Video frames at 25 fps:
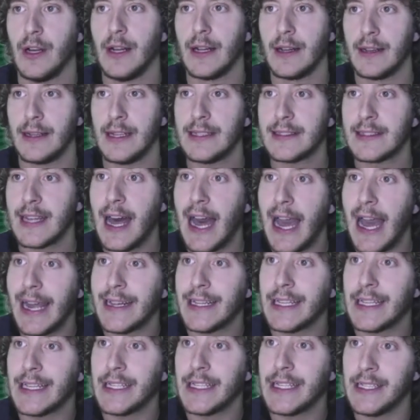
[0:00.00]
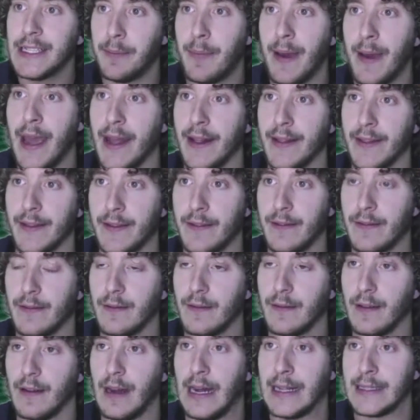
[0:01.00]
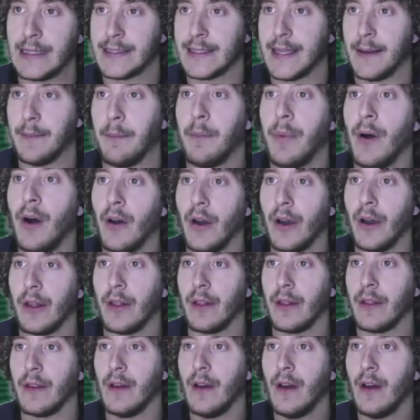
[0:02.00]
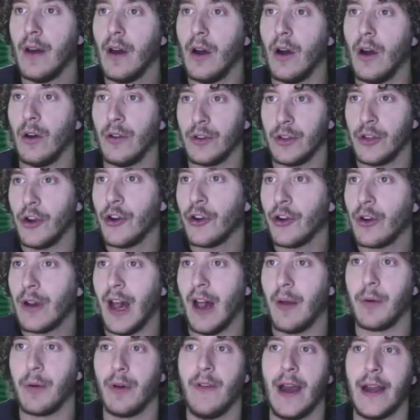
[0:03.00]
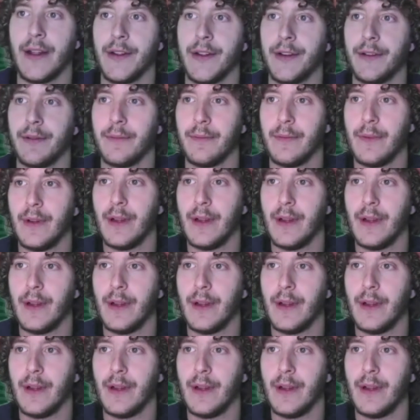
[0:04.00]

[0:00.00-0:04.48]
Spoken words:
This highly depends at some point on your cloud provider